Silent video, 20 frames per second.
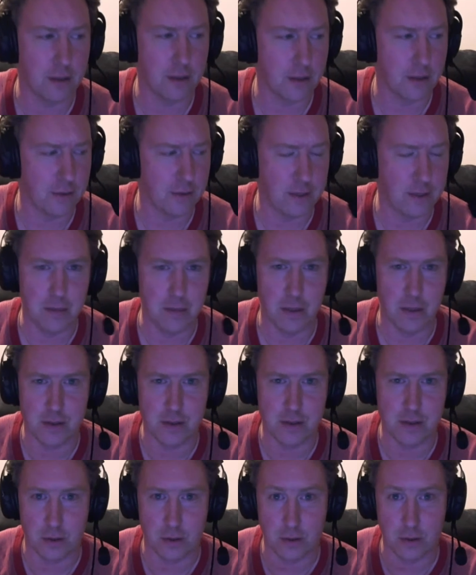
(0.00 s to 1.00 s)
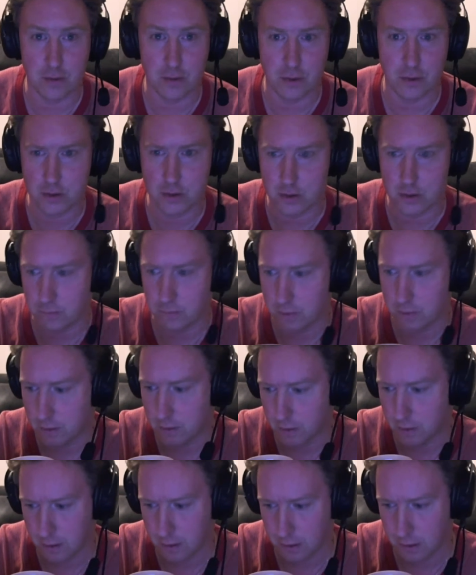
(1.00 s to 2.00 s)
three months off YouTube
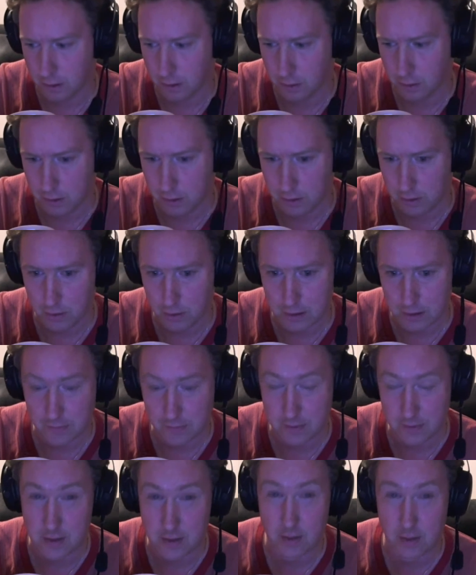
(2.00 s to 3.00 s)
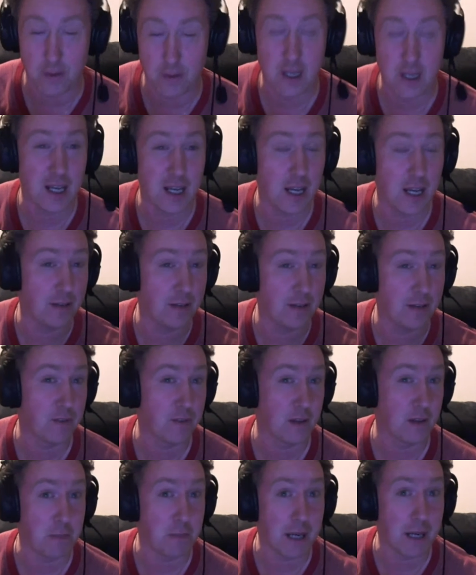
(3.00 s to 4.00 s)
to go and do different stuff, and I've
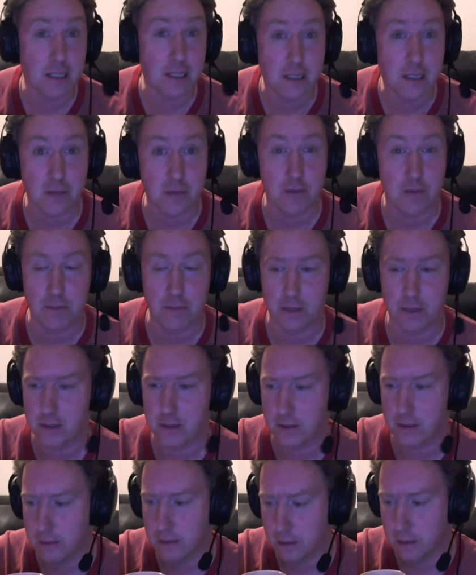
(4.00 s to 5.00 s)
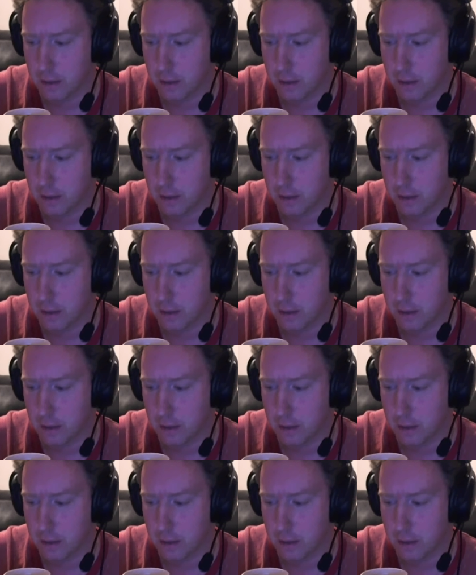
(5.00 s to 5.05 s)
come back a different person.